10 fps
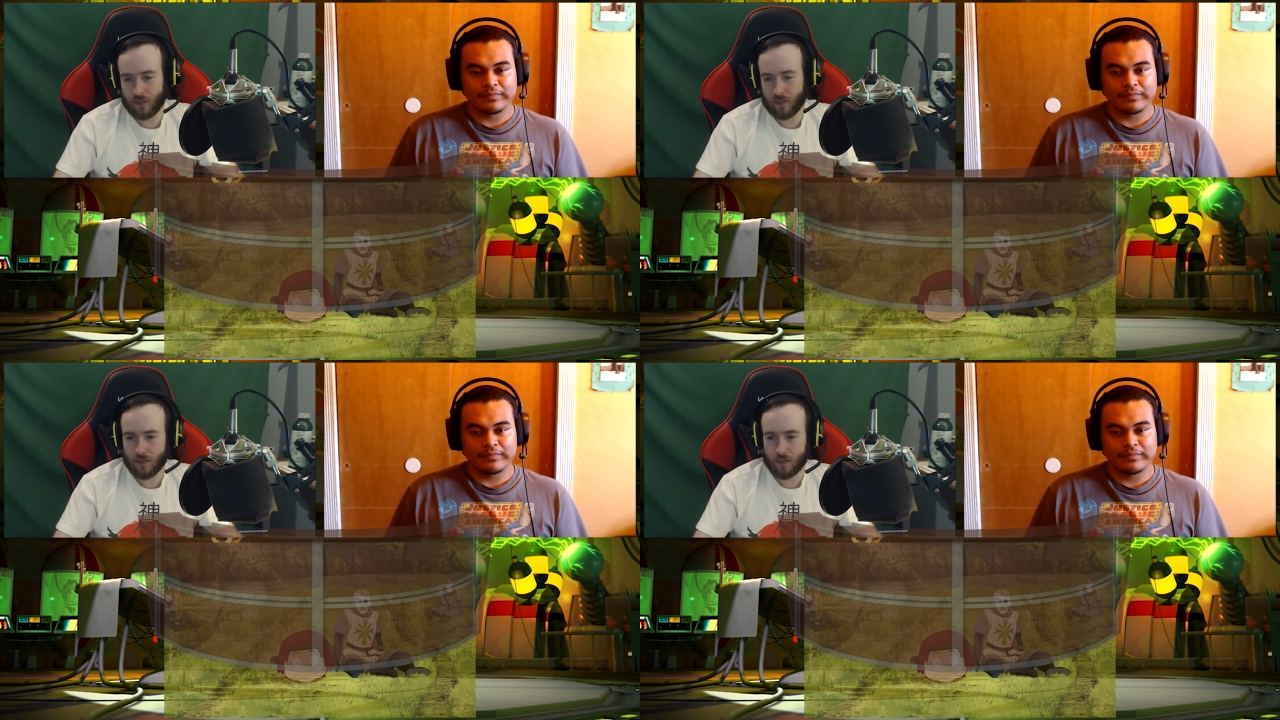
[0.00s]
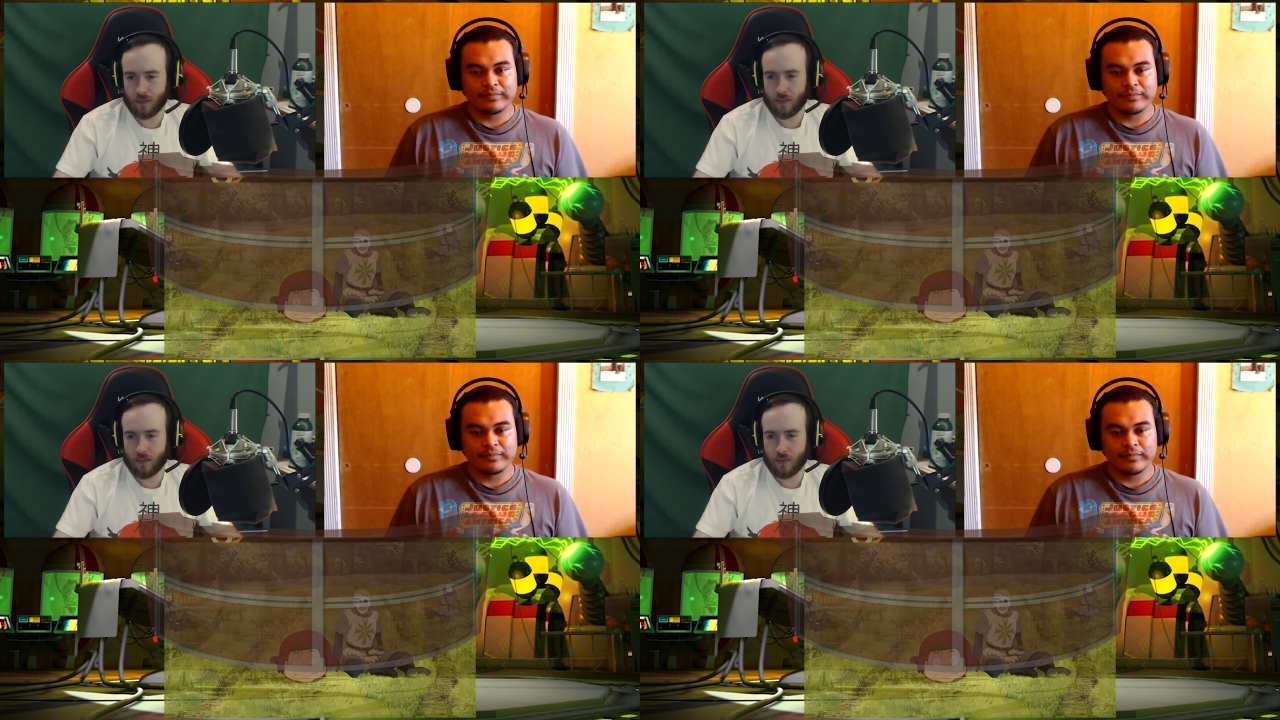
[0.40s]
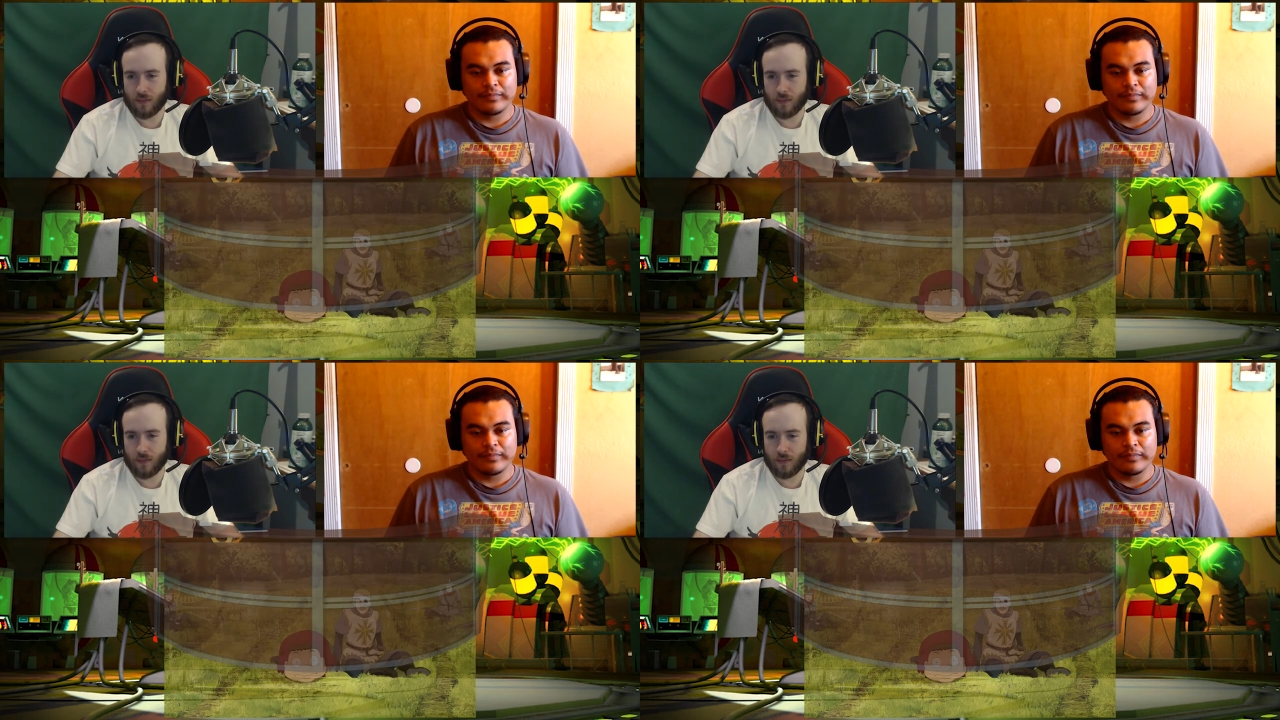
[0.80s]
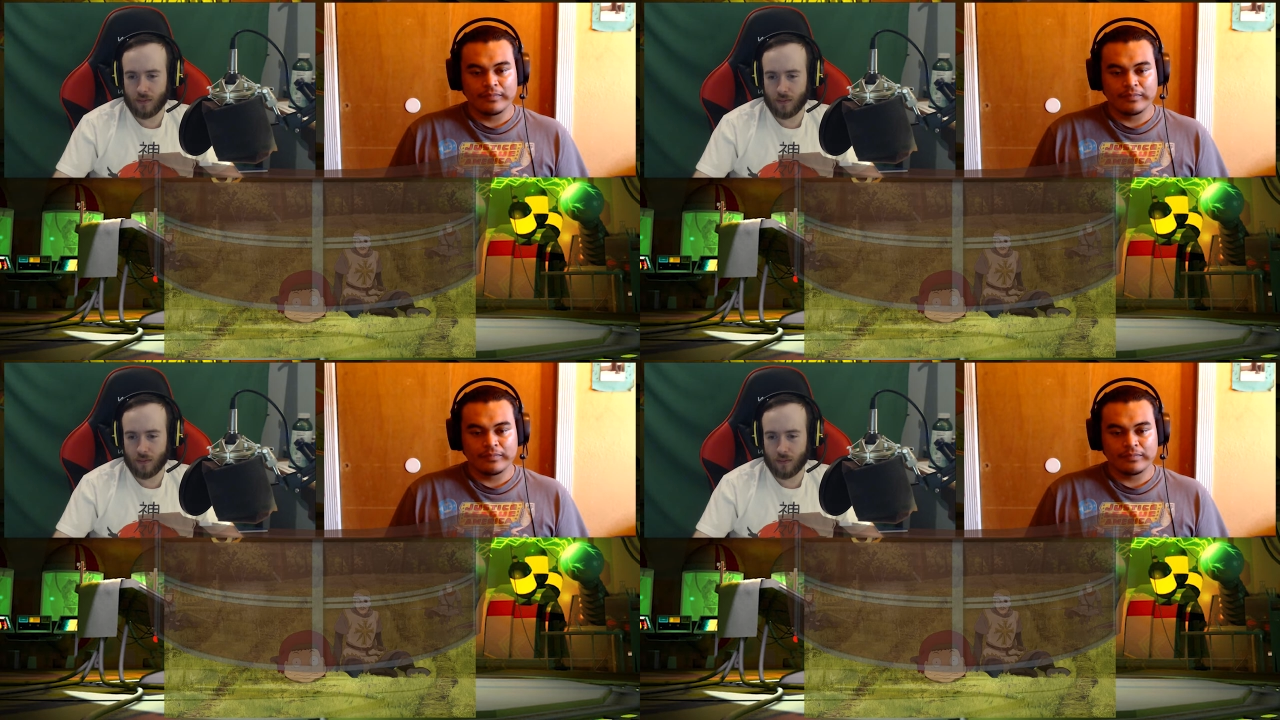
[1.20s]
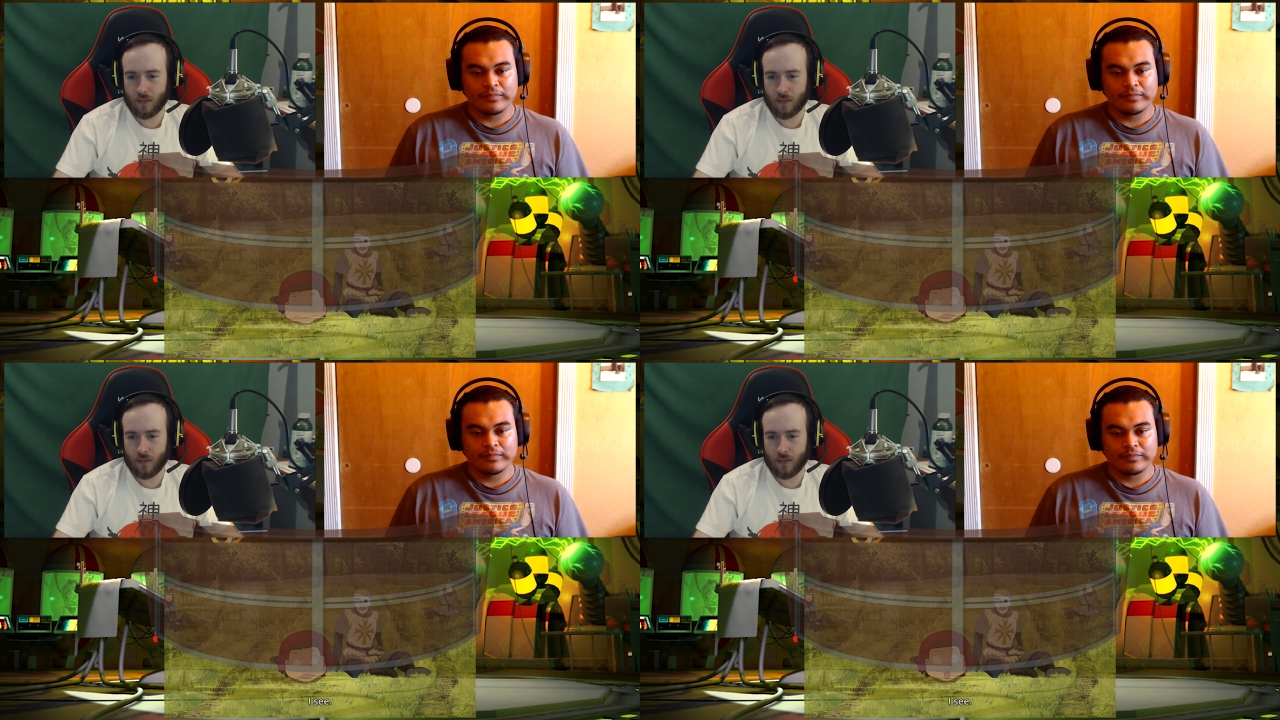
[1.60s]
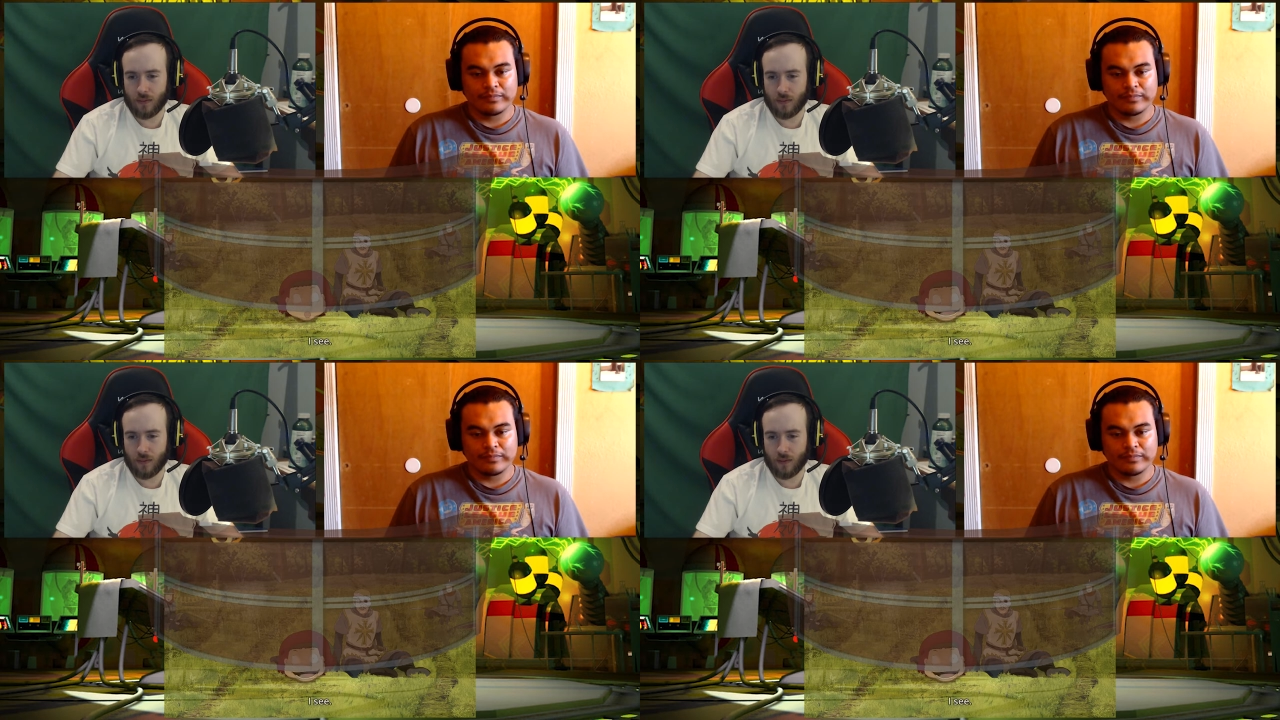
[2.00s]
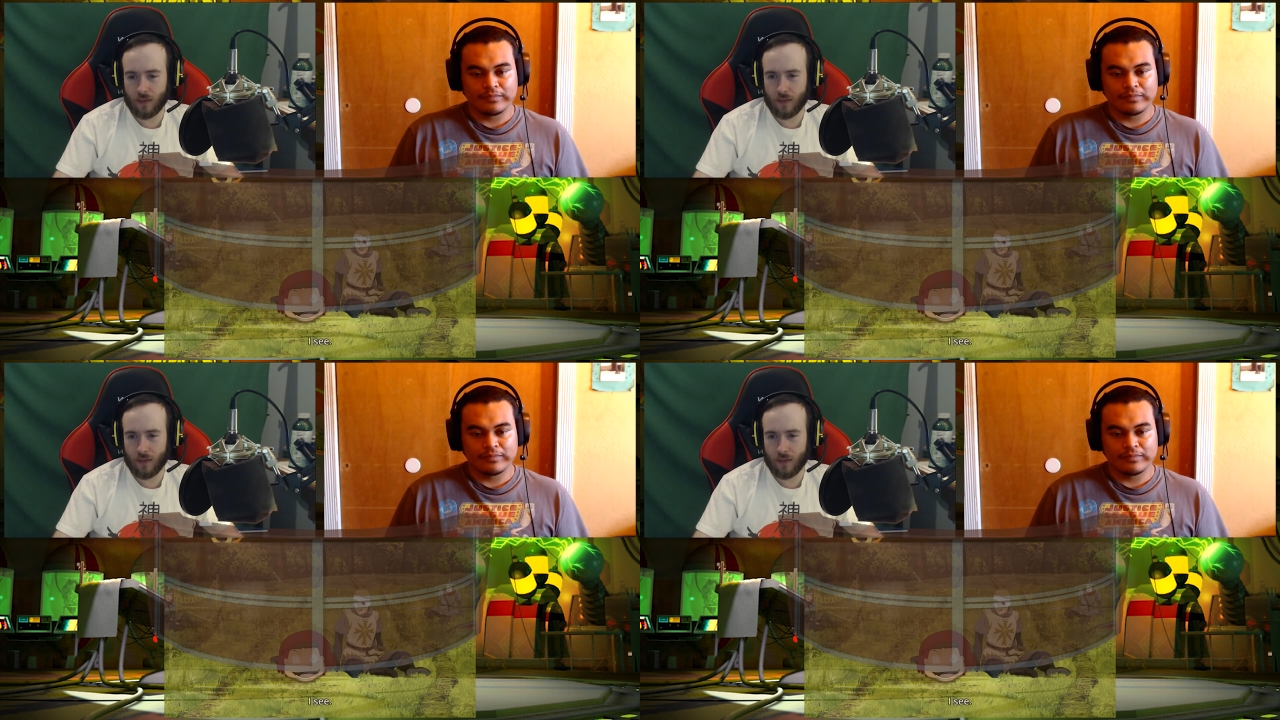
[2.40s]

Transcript: (silence)